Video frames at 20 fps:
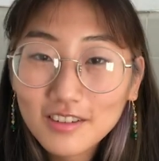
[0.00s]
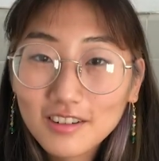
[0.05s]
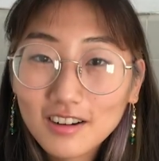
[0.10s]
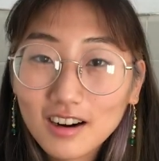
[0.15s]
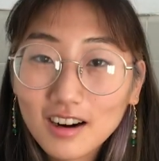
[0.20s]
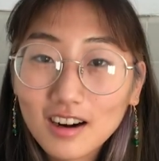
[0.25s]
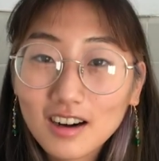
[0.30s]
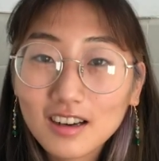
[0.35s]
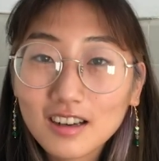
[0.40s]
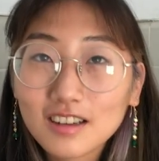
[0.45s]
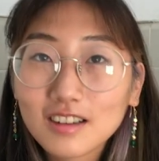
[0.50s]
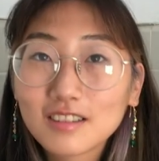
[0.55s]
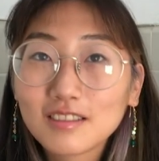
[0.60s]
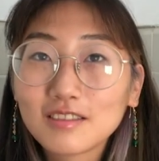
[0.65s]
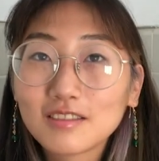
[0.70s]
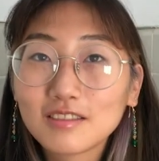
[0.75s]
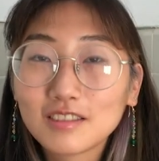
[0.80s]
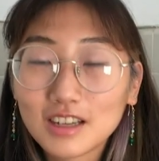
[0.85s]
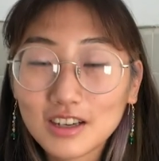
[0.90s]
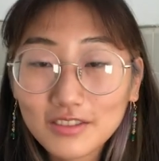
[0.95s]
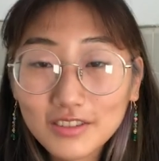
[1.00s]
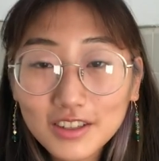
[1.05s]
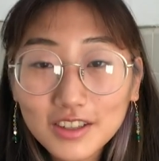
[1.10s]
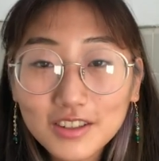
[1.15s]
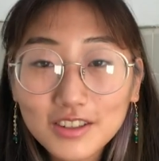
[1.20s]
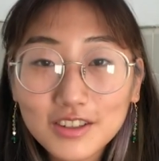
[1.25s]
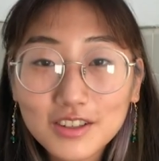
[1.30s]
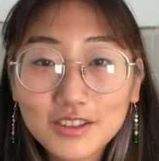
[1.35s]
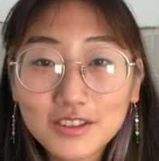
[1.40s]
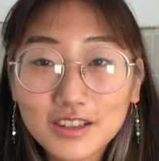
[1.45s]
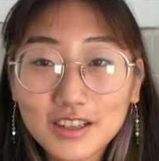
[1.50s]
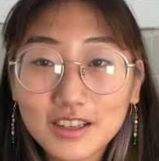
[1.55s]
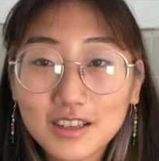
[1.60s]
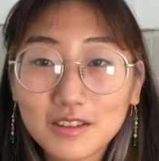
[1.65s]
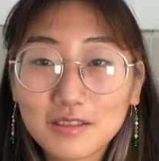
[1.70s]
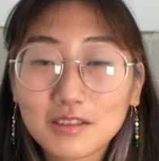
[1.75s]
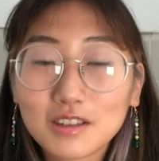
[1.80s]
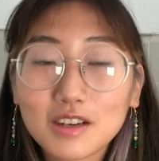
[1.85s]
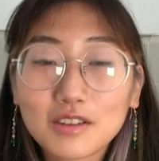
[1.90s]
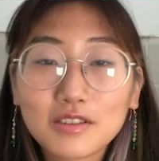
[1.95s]
are, whatever you're
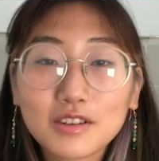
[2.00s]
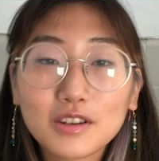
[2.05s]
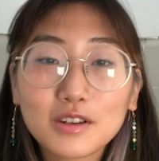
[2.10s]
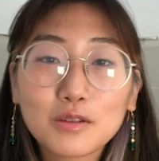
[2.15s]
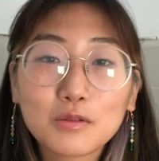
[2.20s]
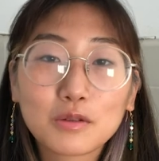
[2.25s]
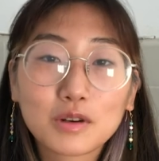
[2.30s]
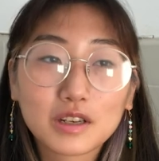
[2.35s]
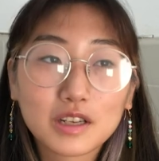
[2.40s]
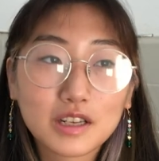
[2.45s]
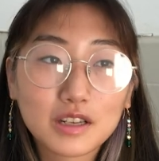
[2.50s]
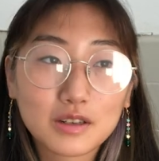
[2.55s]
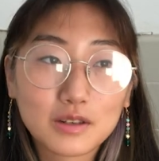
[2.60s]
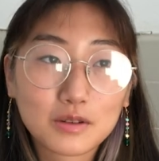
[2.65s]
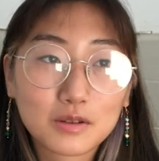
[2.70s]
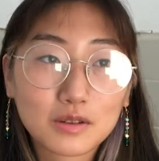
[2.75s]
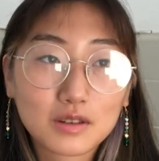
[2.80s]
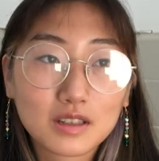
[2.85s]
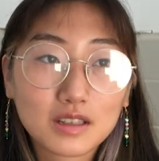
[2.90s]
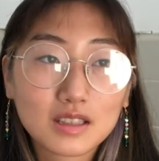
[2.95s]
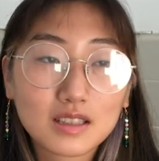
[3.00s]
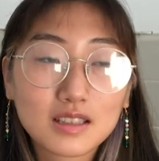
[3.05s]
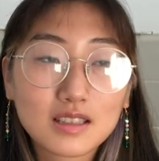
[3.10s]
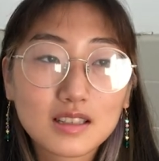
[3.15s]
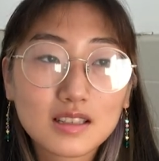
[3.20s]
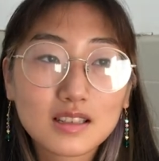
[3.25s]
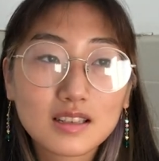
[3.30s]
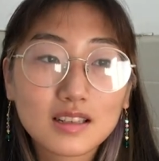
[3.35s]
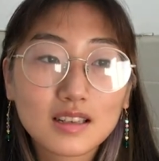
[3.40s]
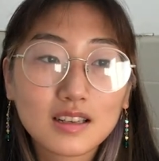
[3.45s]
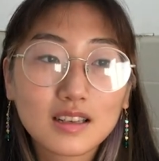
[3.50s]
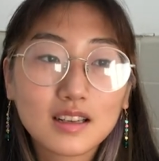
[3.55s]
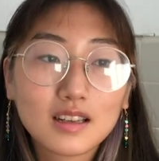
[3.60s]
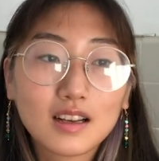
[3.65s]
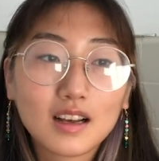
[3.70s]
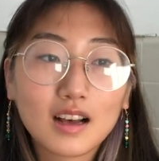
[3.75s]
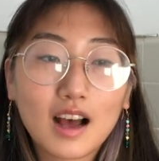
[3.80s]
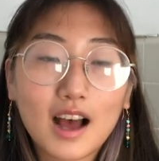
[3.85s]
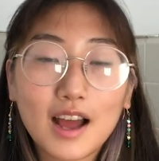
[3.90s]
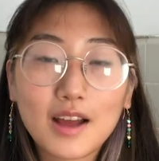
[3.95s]
doing, whatever you're working towards,
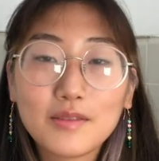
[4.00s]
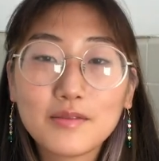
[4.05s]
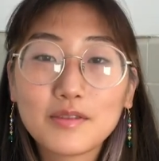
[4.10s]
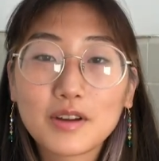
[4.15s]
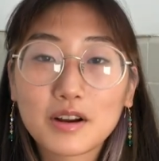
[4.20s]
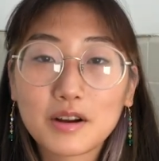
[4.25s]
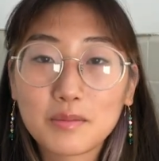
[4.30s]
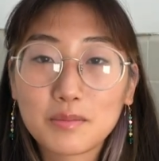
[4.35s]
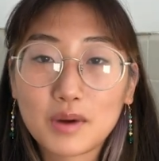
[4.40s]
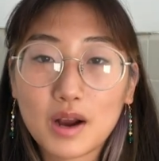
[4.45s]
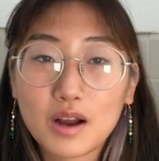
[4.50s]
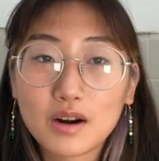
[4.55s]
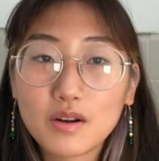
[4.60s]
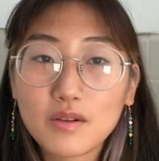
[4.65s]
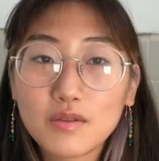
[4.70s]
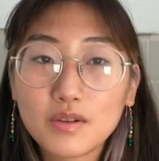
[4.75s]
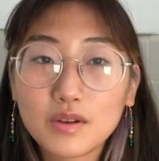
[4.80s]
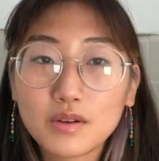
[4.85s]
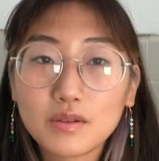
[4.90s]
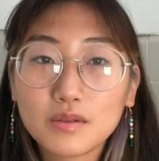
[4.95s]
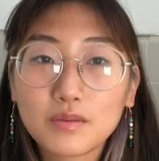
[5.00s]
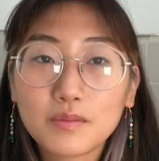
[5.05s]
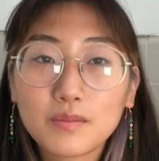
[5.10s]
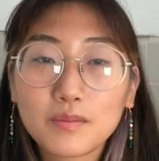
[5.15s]
I'm very proud of you.